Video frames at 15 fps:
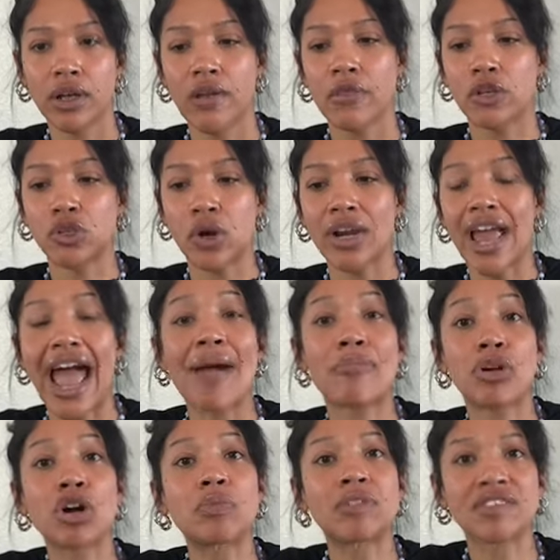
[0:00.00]
They're trying to
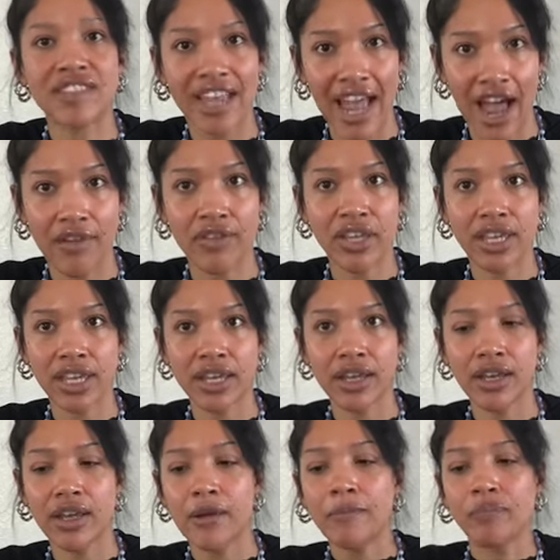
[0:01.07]
purposely have a
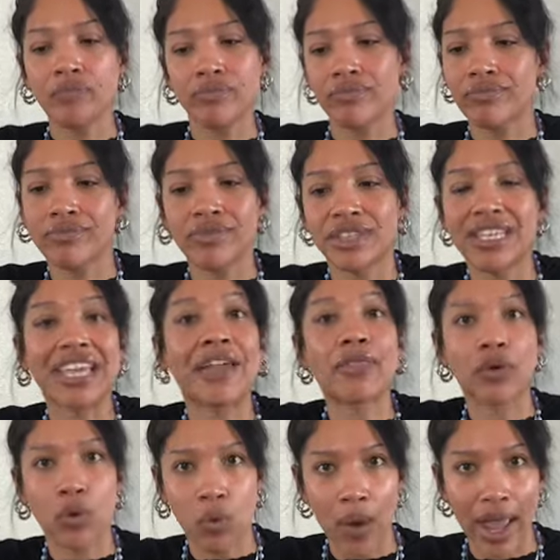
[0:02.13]
kid to get
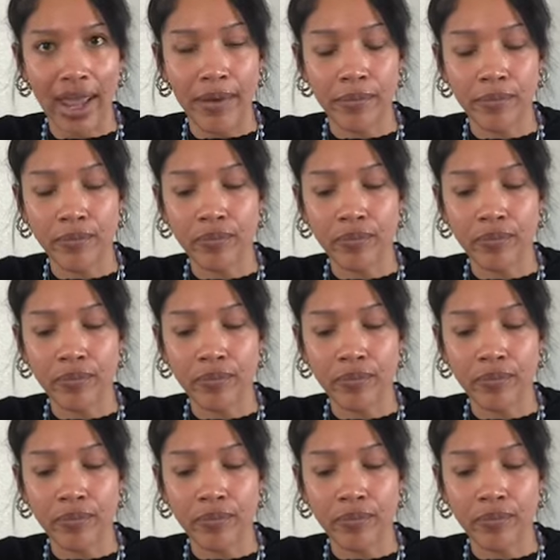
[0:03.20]
their way.